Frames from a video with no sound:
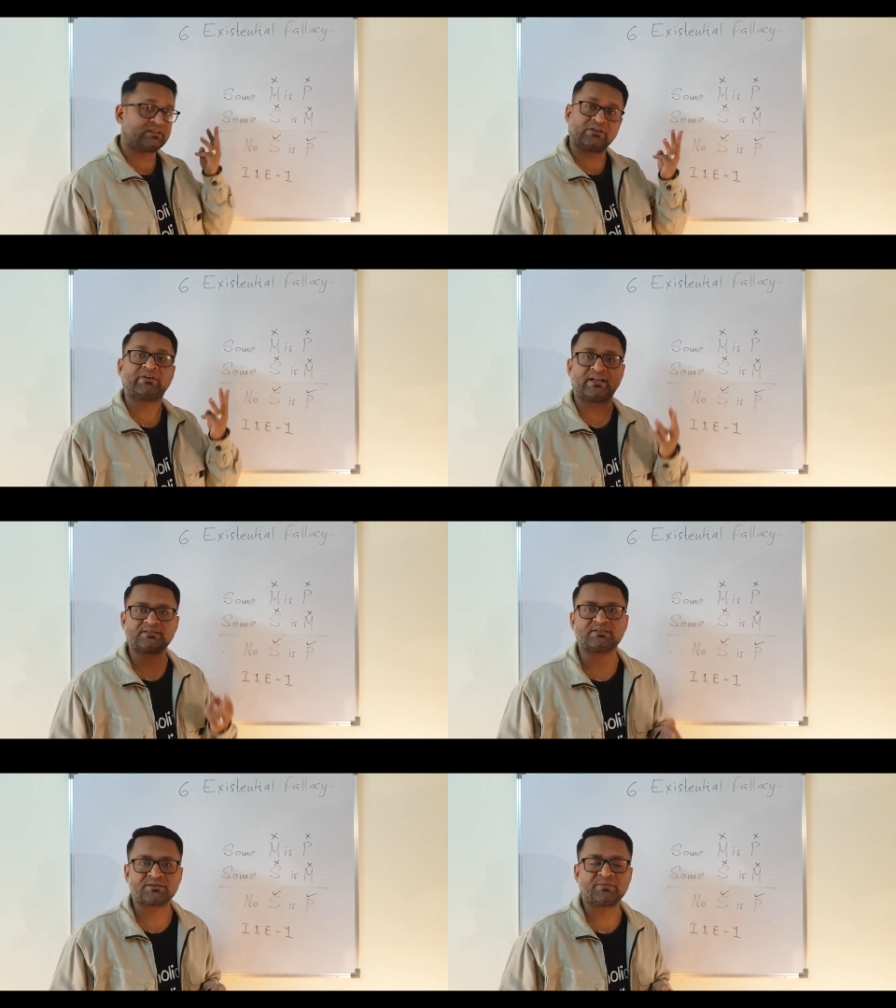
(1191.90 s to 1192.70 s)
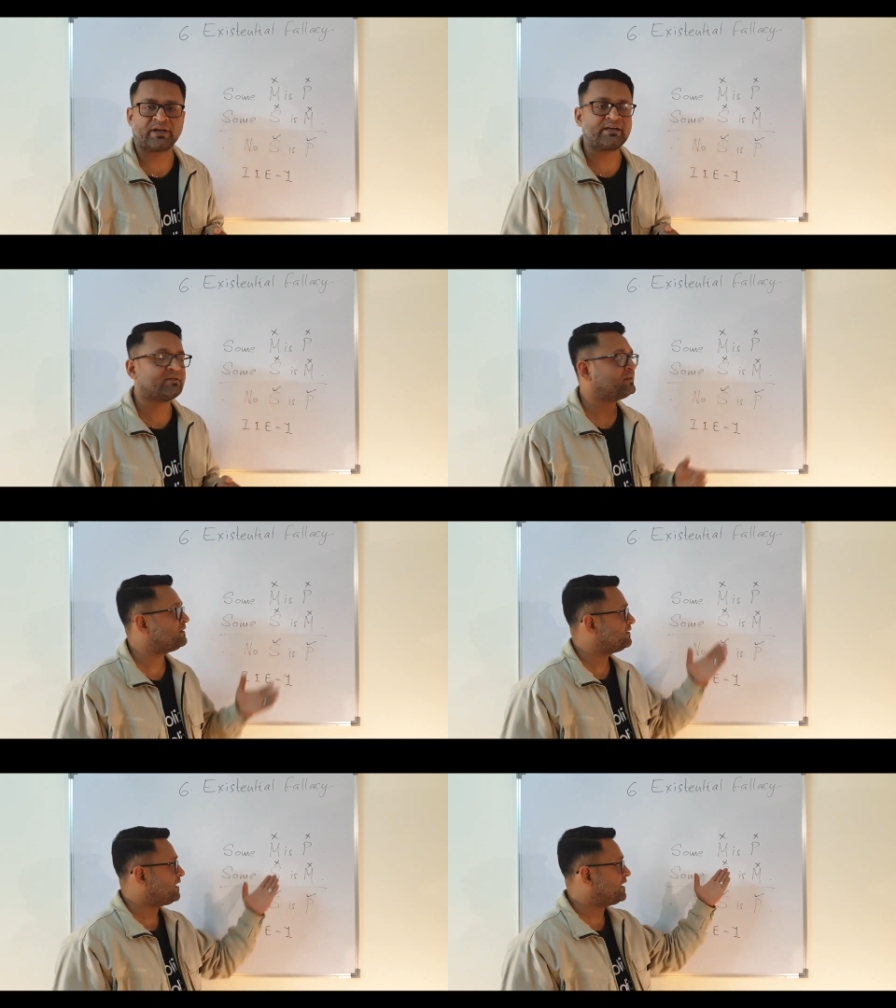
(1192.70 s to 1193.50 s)
are three fallacies, right?
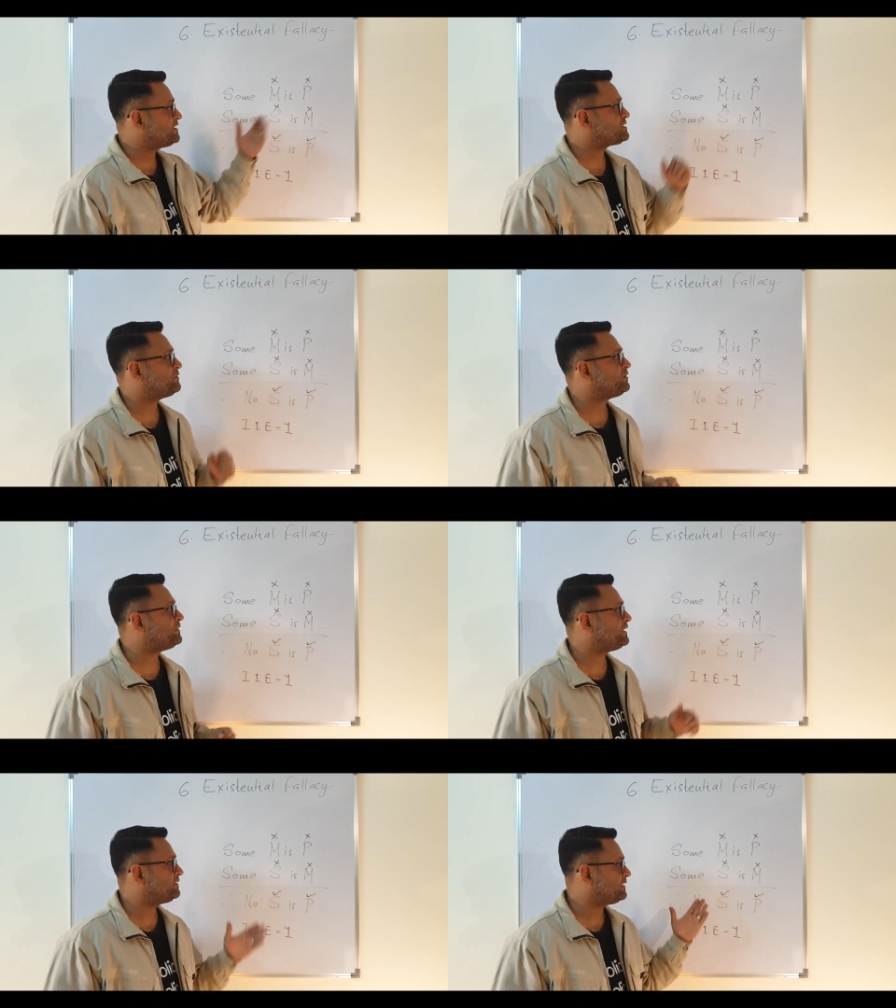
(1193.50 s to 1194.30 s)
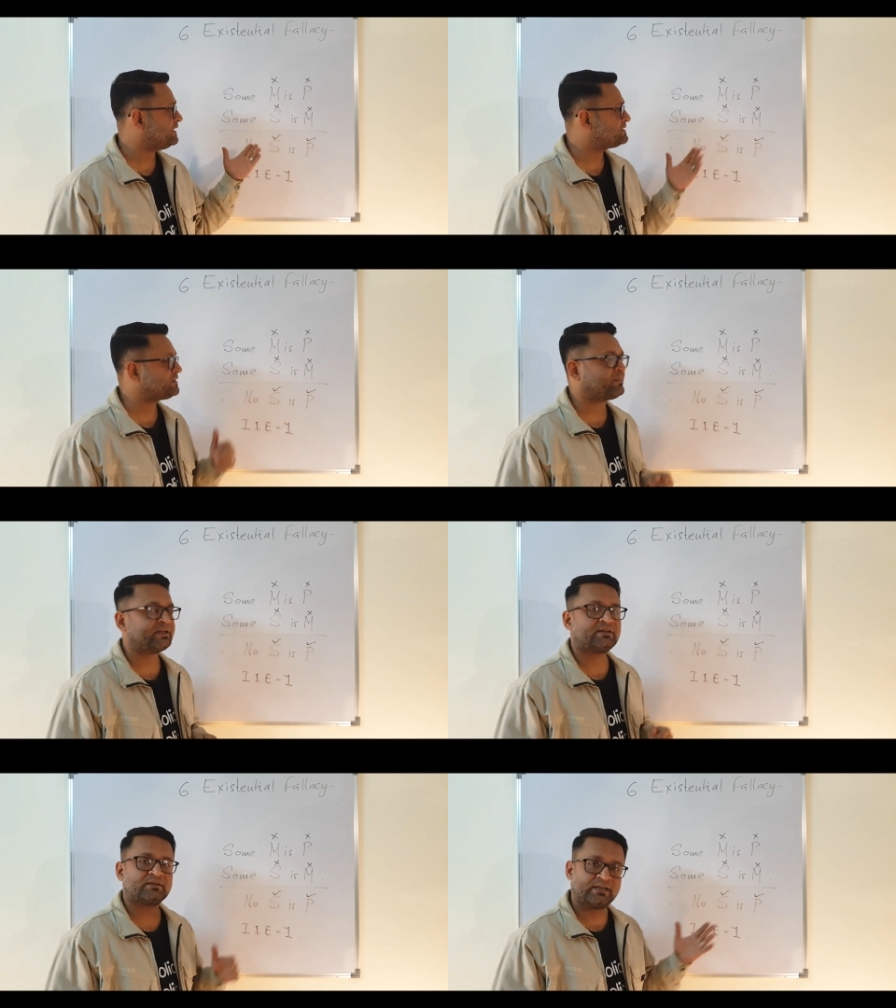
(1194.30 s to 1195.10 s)
Undistributed middle, illicit
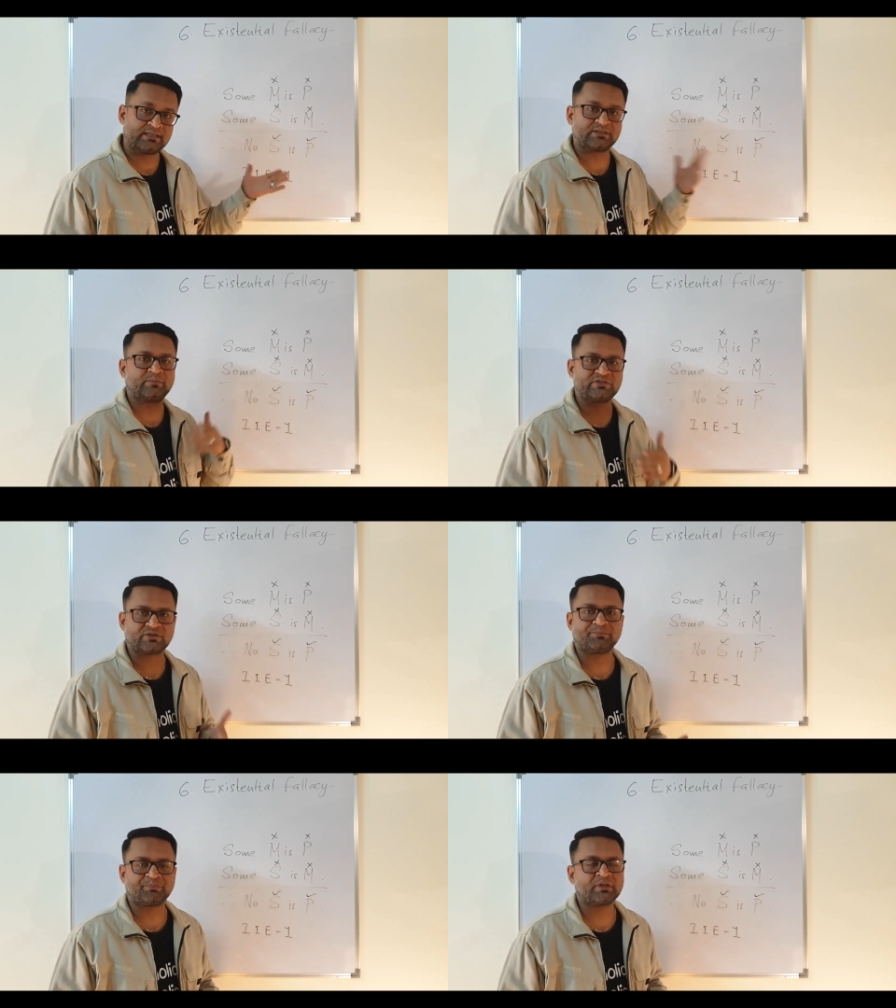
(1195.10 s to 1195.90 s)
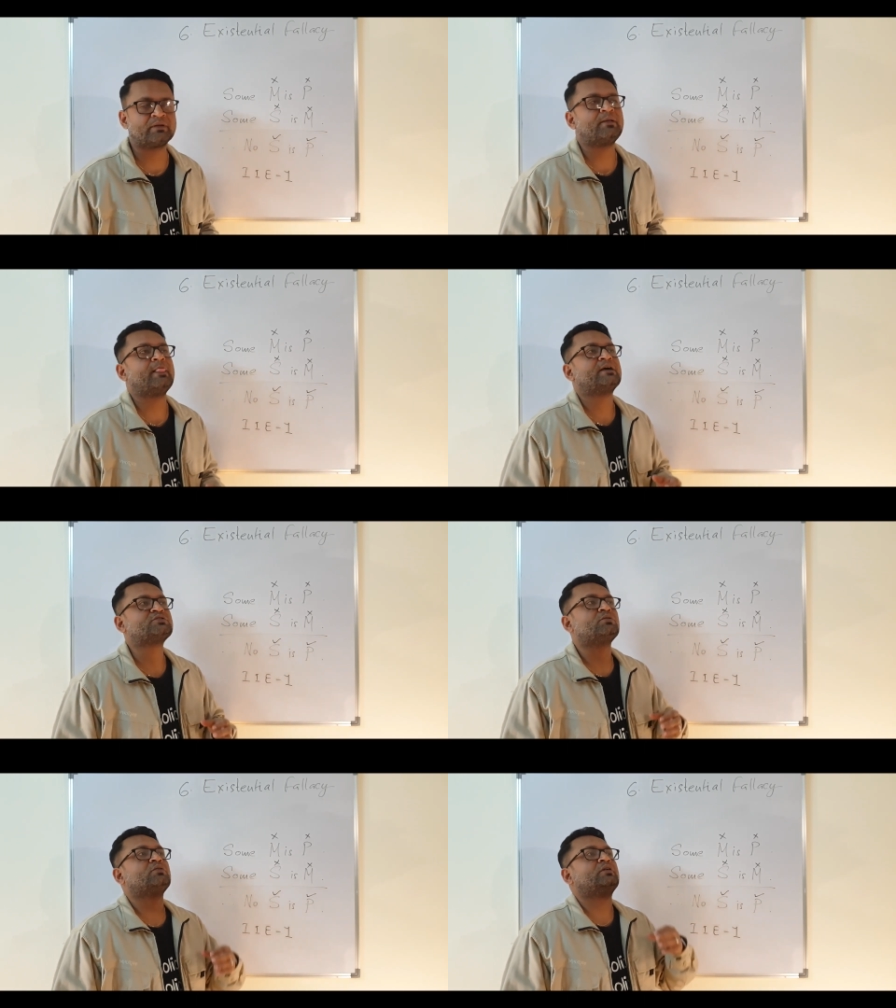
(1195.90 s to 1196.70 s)
minor, illicit major.
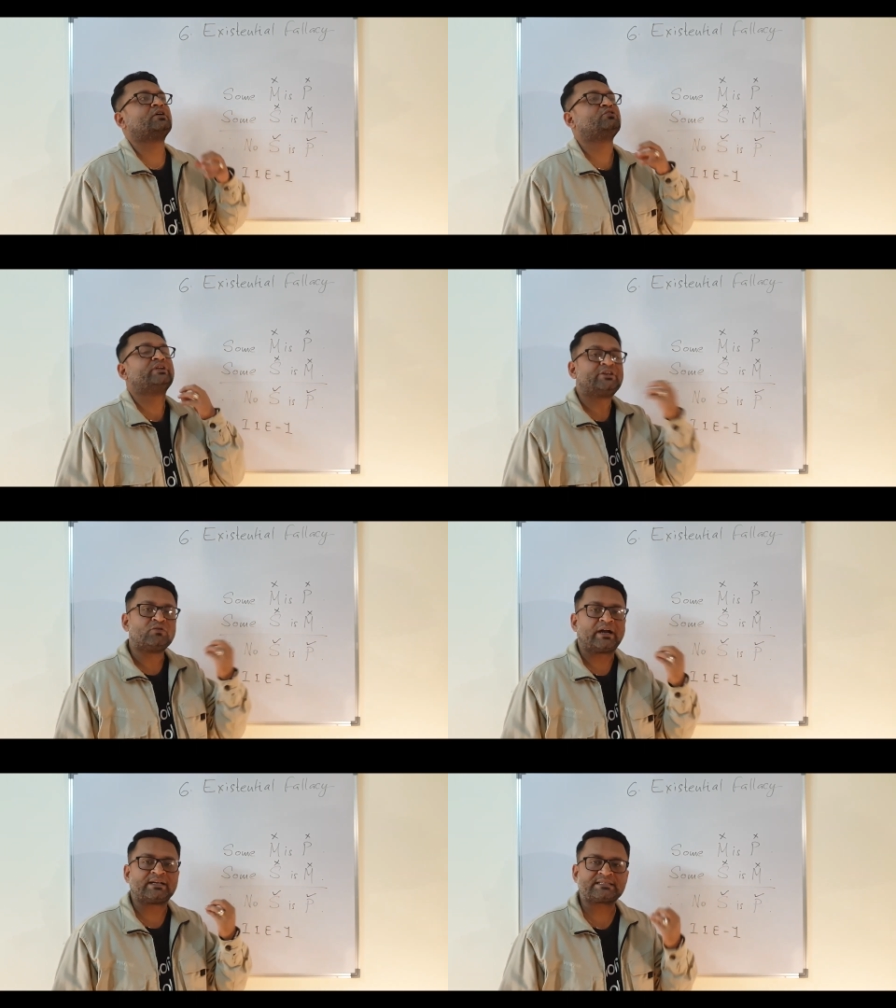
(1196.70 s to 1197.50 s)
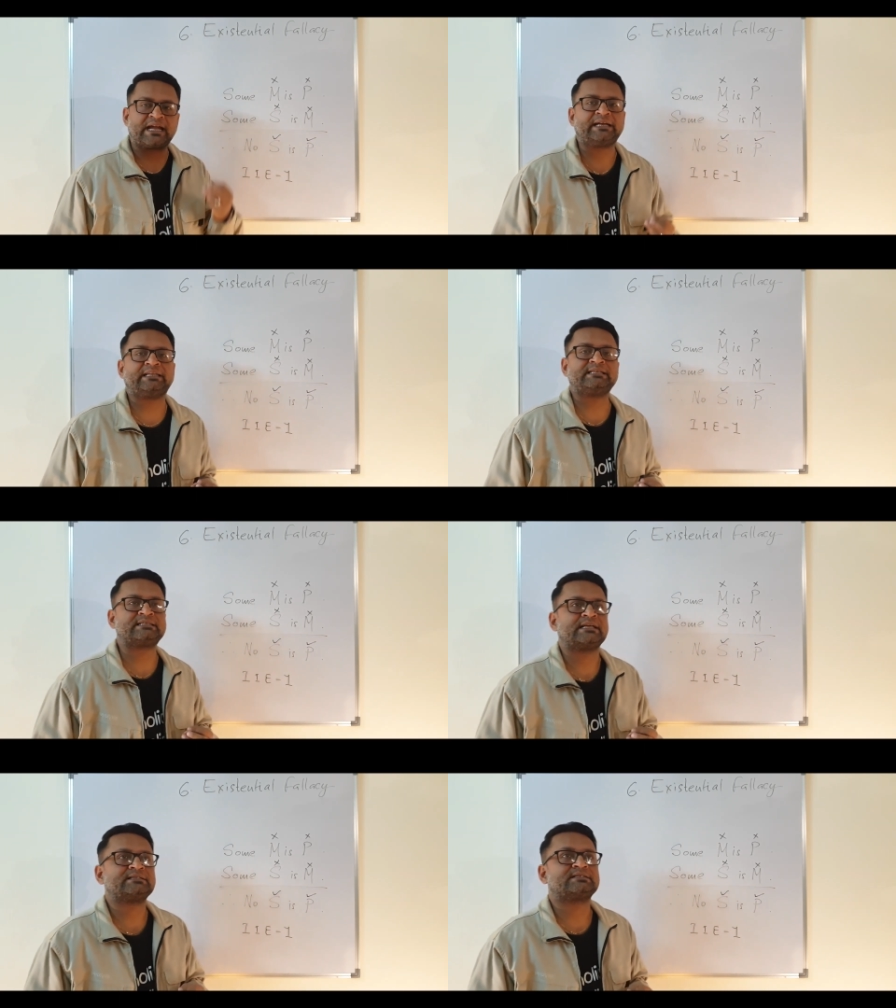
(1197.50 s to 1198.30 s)
So you need to understand these
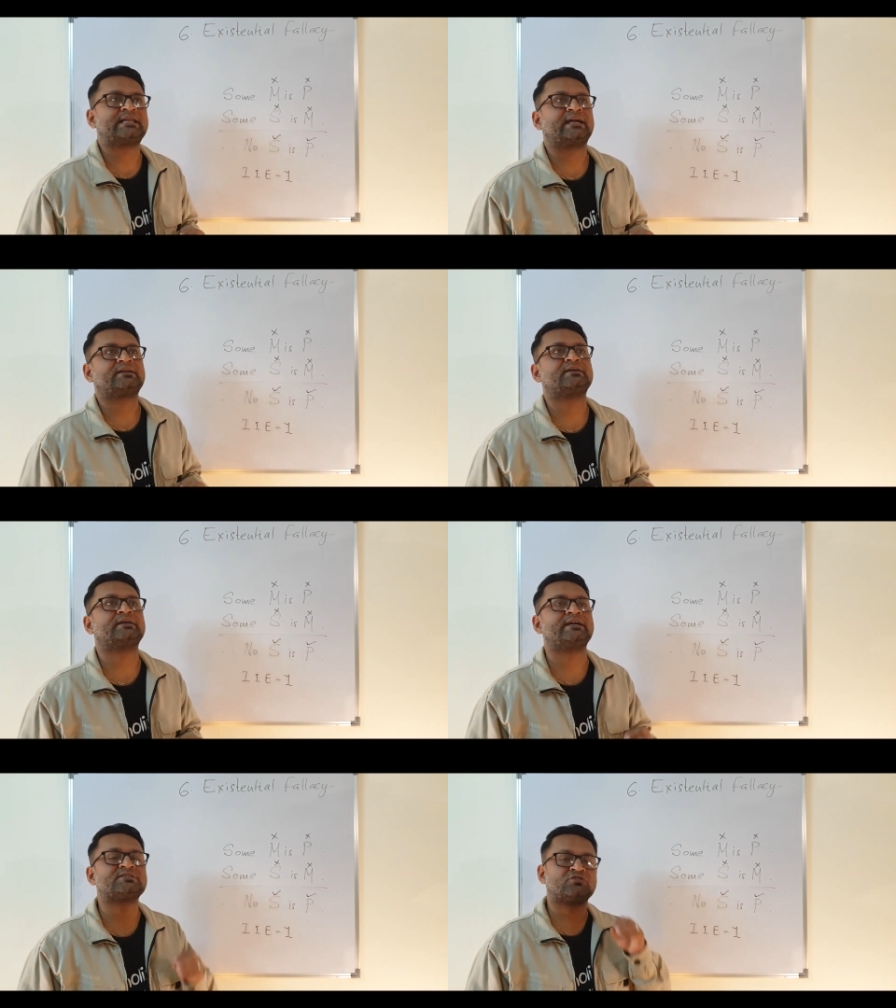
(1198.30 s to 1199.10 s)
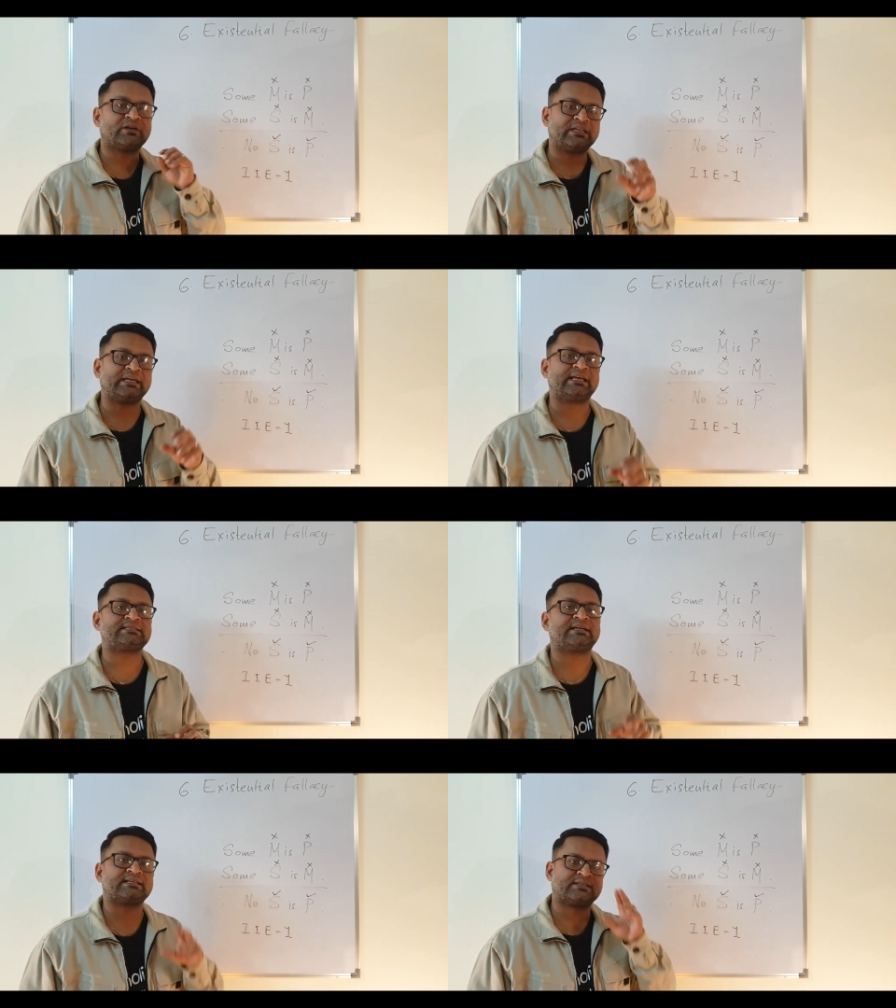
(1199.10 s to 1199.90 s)
things, that it's not the case that a